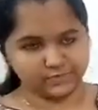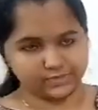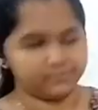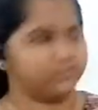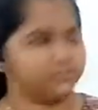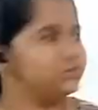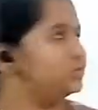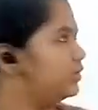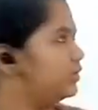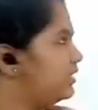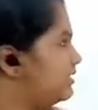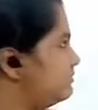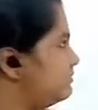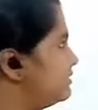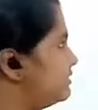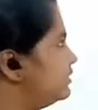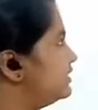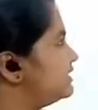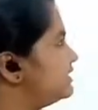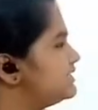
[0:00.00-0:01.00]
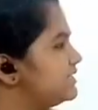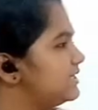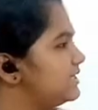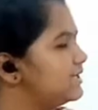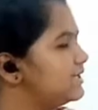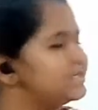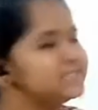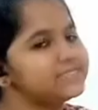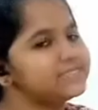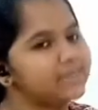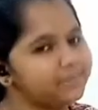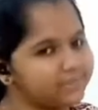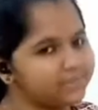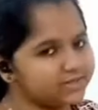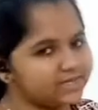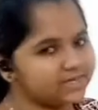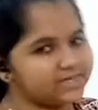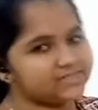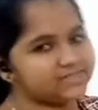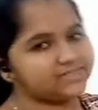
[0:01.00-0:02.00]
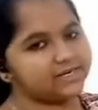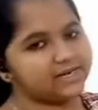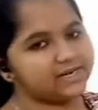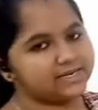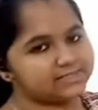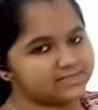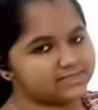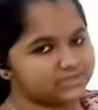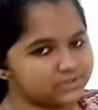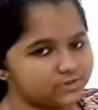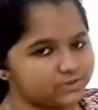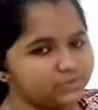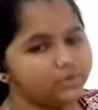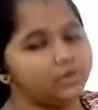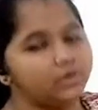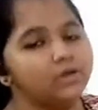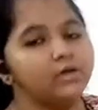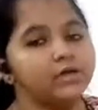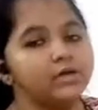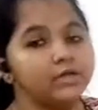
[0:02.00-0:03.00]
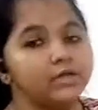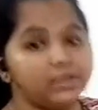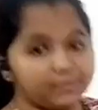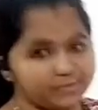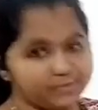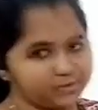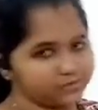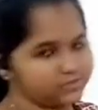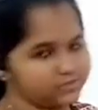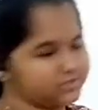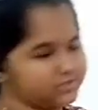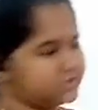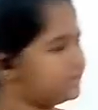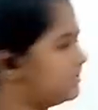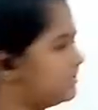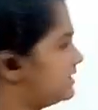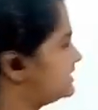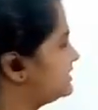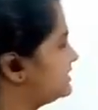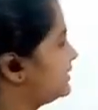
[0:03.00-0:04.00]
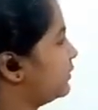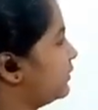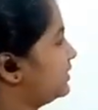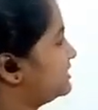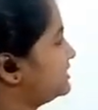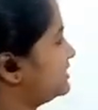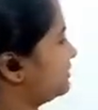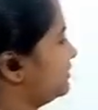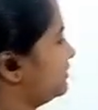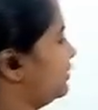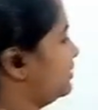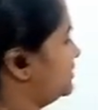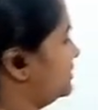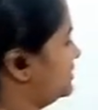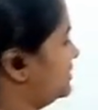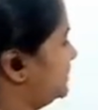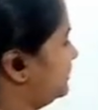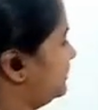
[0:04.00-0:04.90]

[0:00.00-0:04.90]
So immunity is something that is related to immune system. Let's see what is immunity.